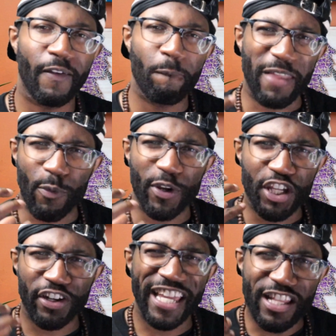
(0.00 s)
that when
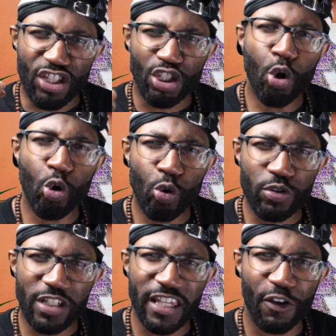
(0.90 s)
you're in tune
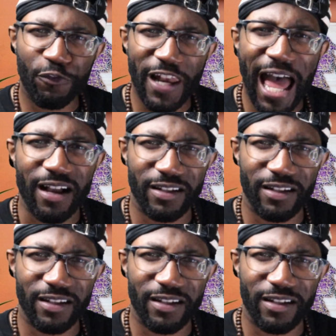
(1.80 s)
to your flock,